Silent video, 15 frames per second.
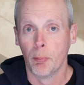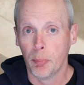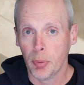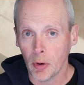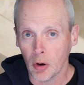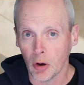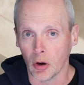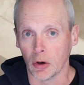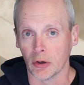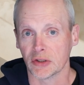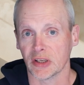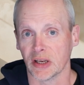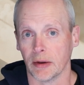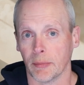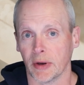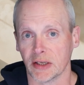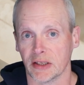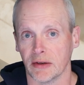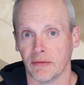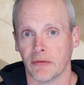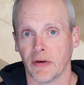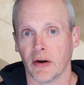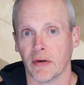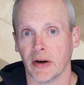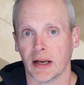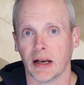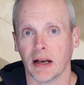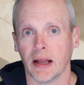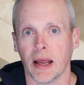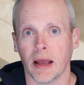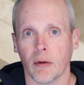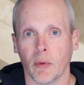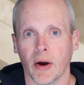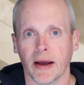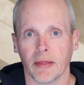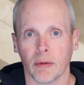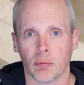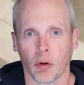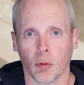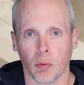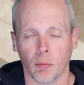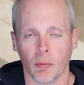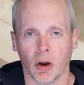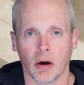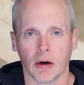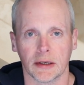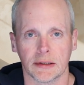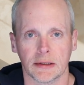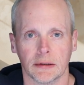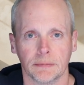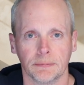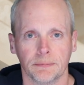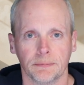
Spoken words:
but it makes it very clear where the problem lies.